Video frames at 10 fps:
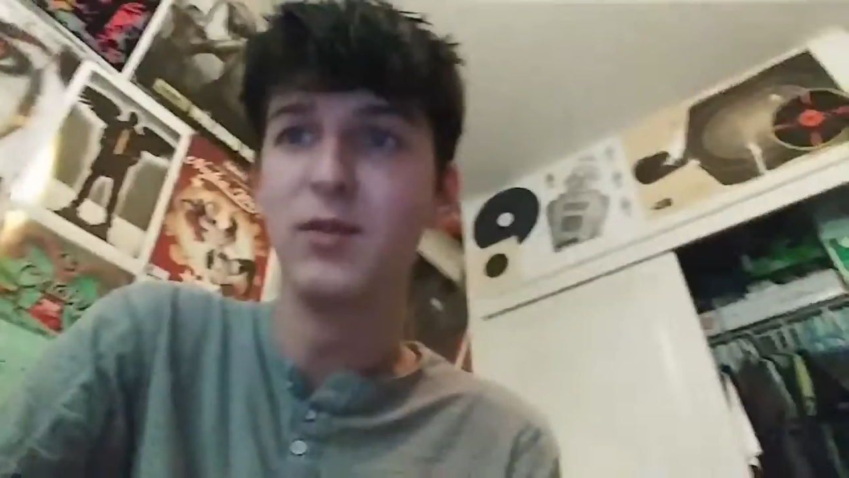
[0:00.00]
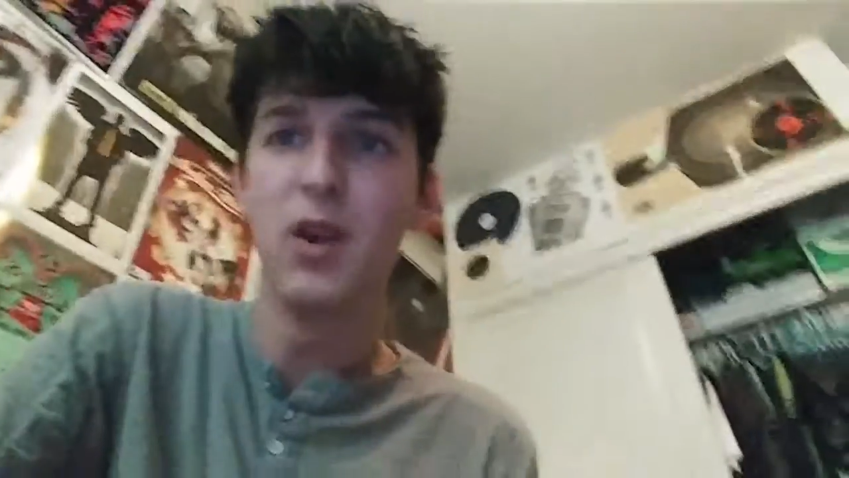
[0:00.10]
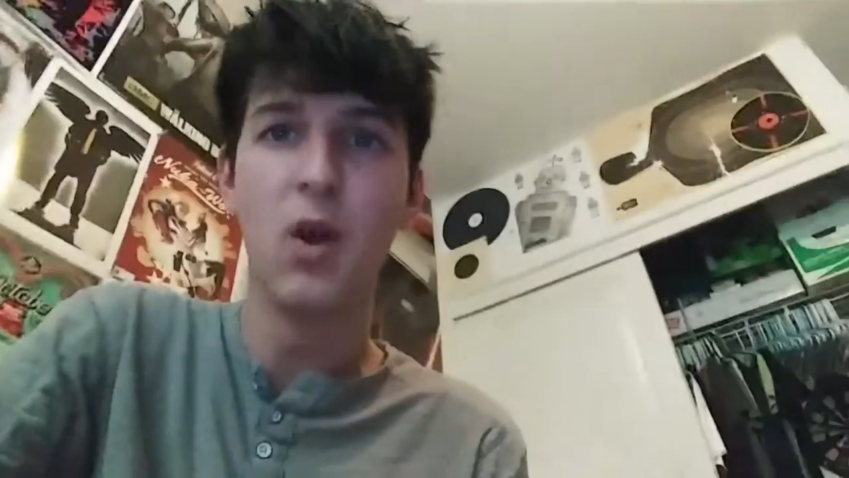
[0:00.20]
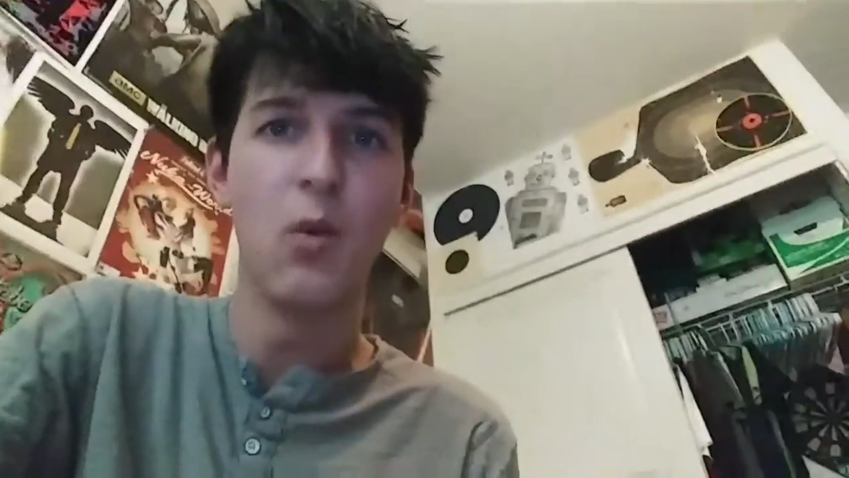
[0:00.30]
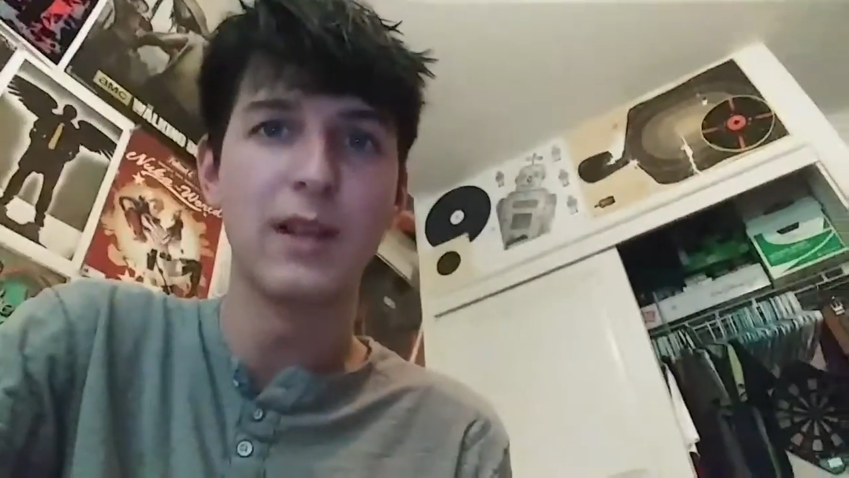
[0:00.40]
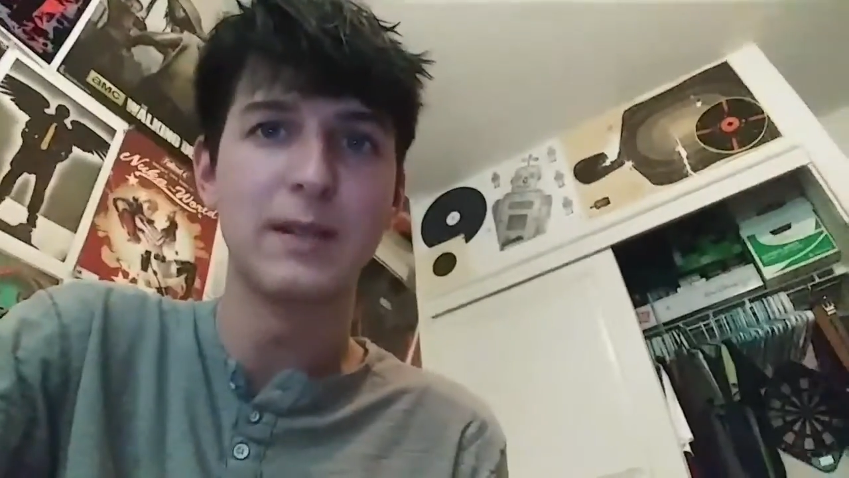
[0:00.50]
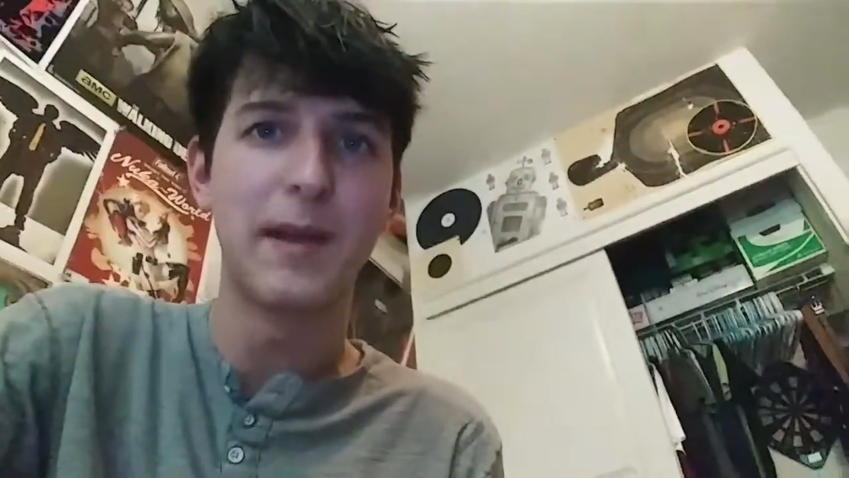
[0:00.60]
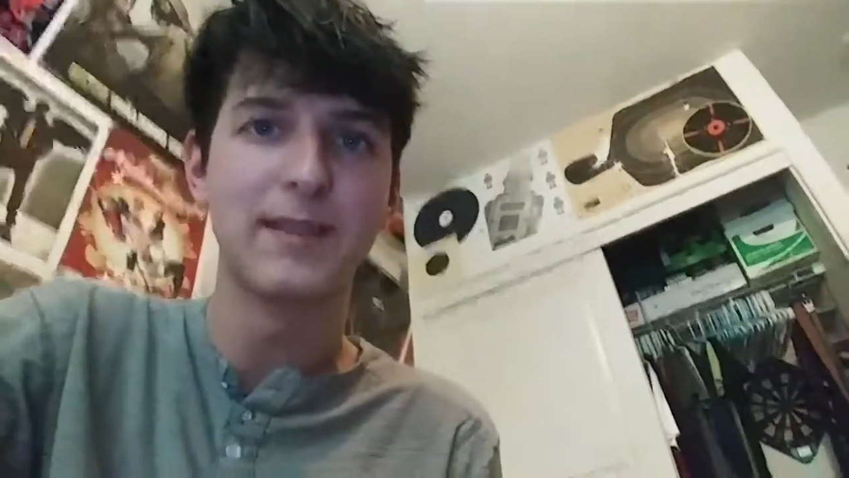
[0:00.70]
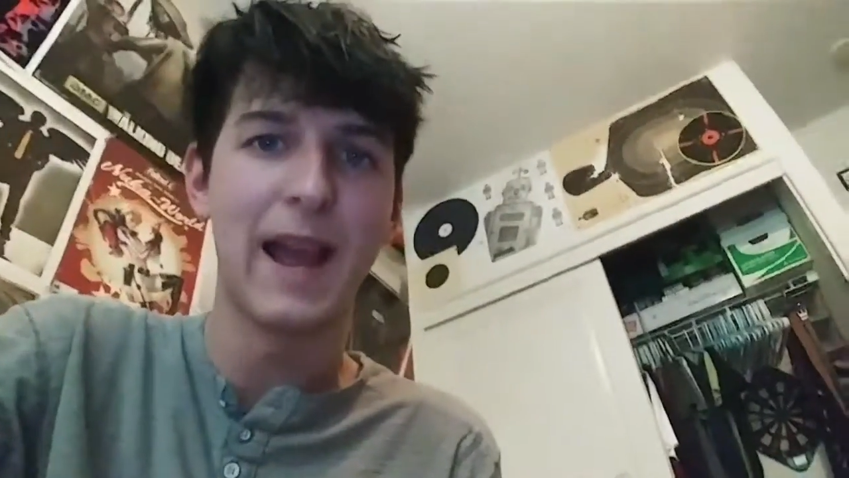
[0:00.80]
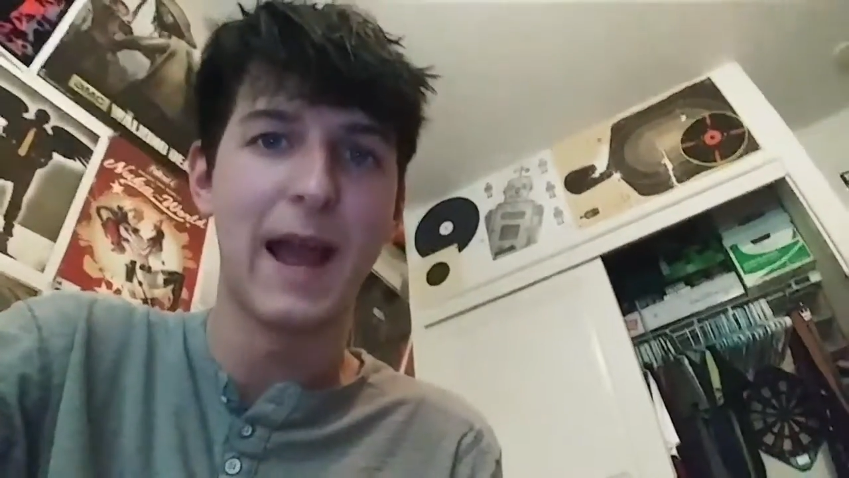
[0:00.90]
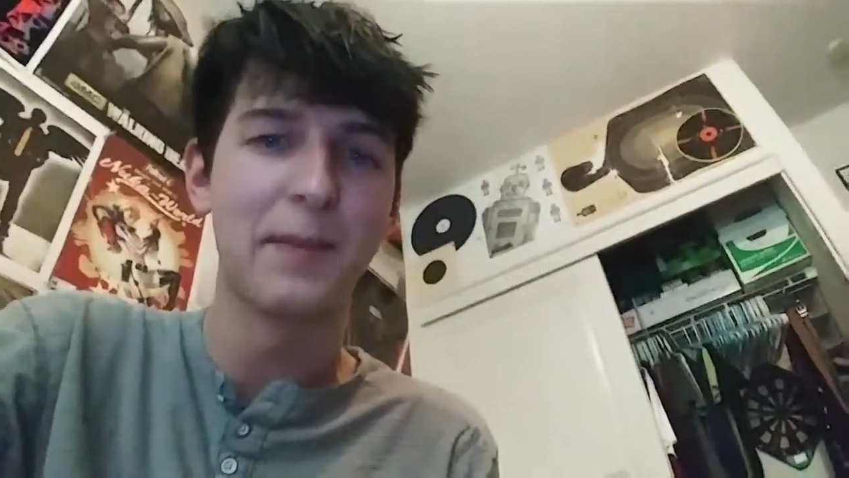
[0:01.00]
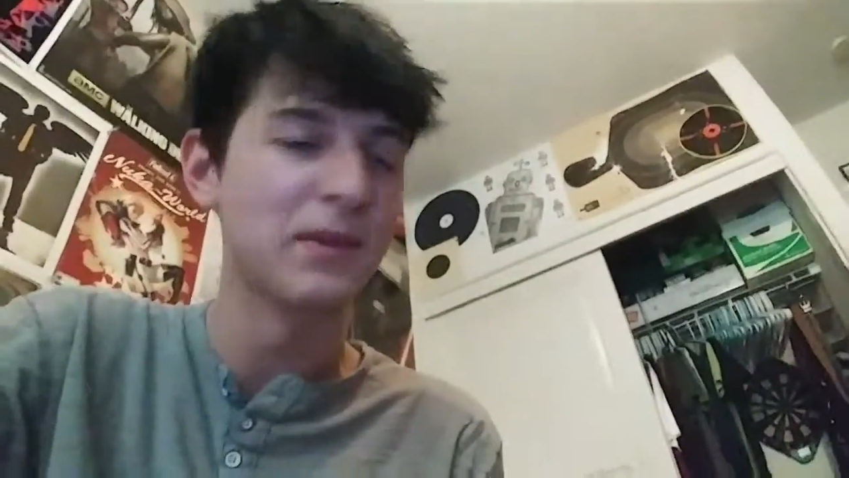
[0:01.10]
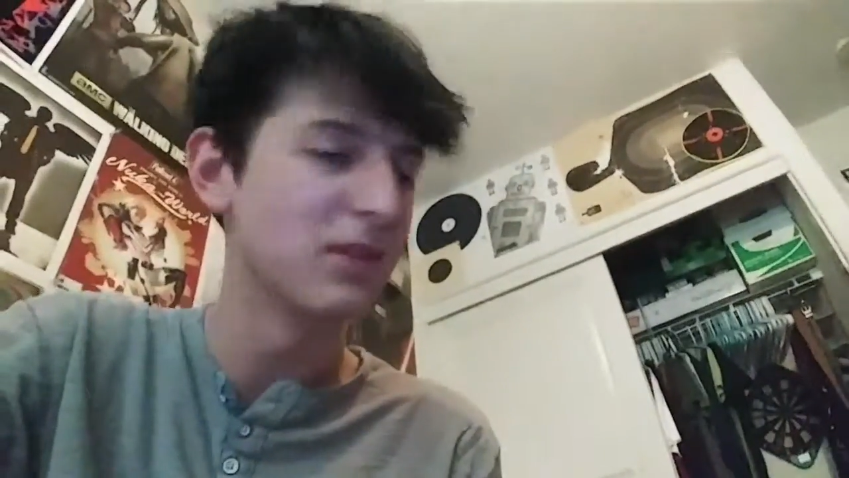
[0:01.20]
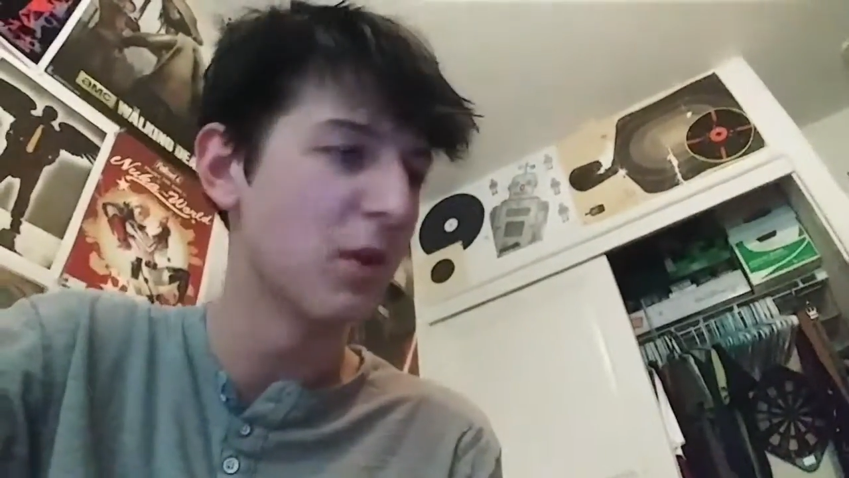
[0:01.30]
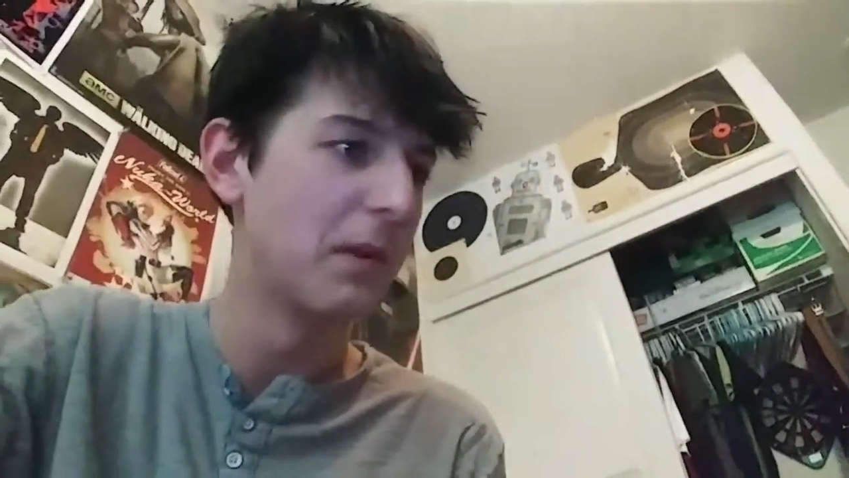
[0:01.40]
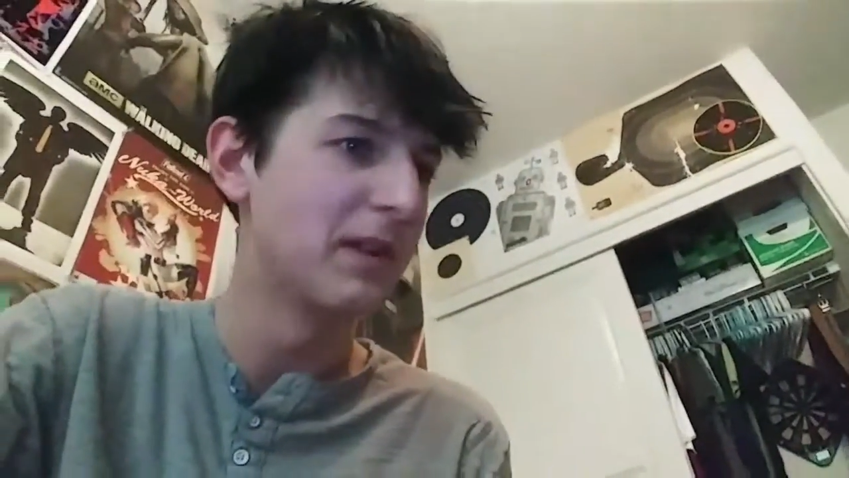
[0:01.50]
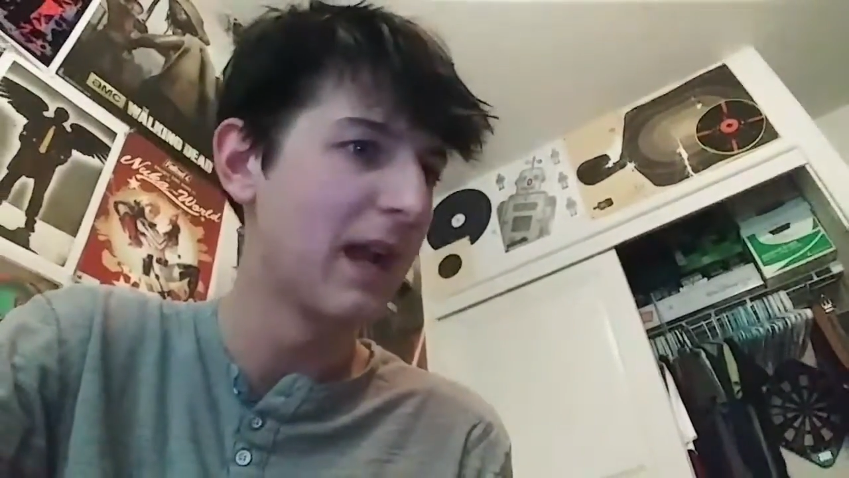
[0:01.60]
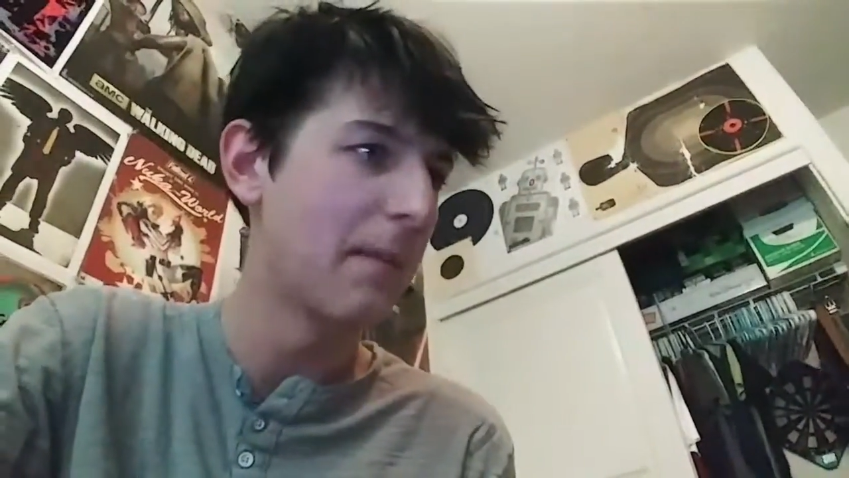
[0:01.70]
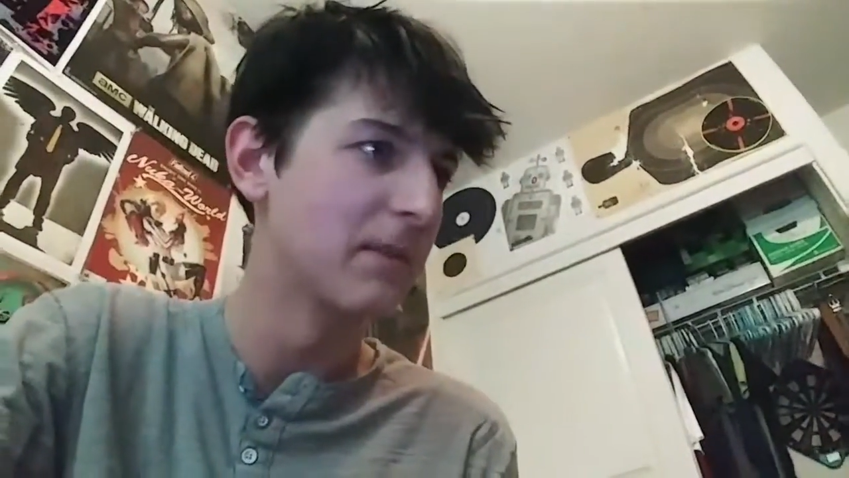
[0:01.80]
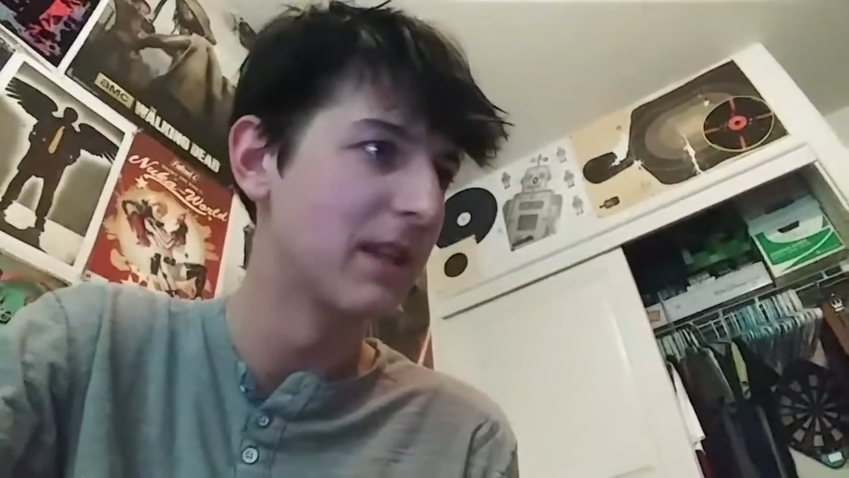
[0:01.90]
you know what's about to happen so many
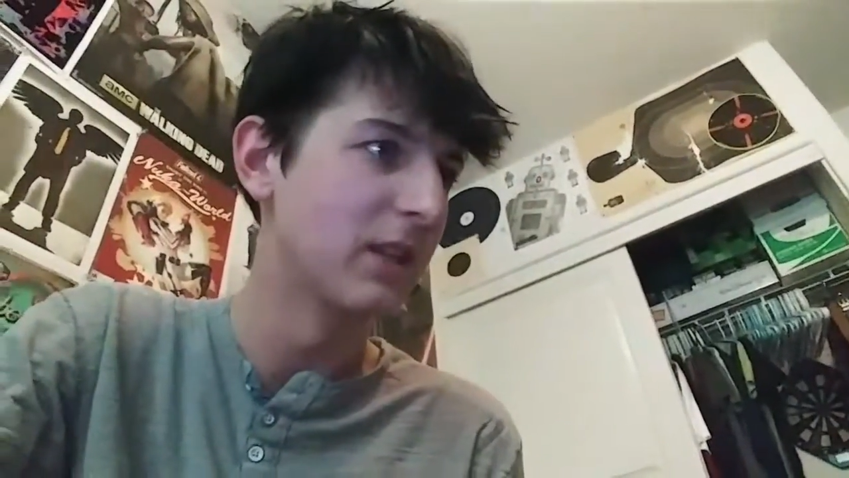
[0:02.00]
times